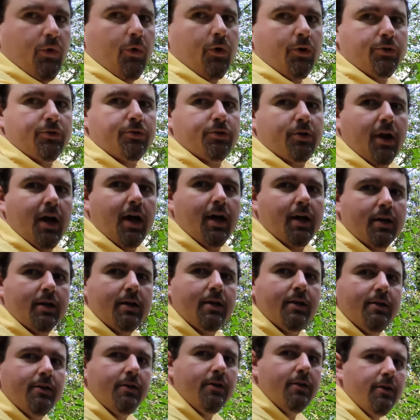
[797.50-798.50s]
Ford truck
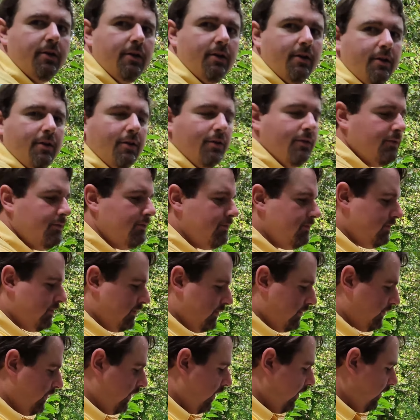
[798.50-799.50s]

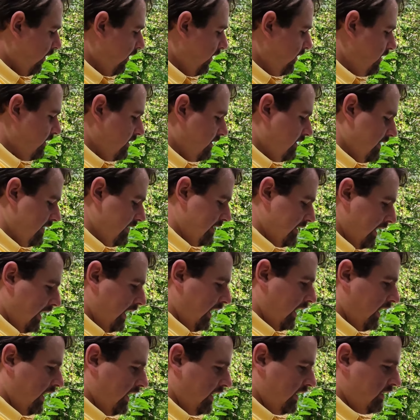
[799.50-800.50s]
as far as
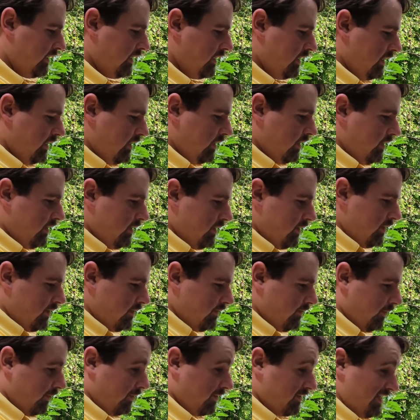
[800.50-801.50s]
design
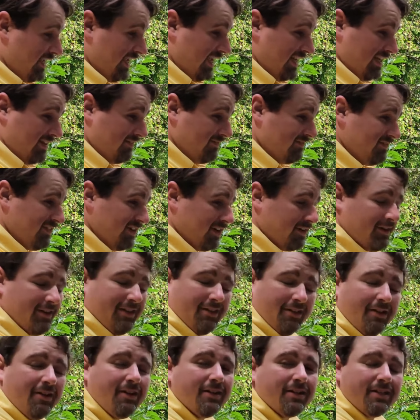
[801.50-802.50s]
Ford's had in a
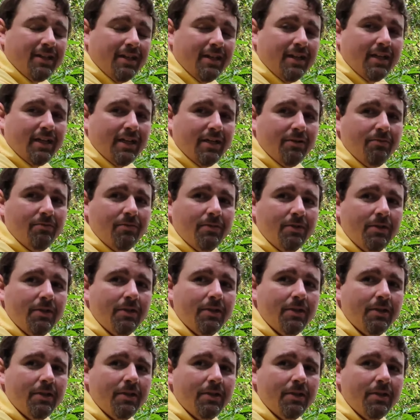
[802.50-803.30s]
very long time.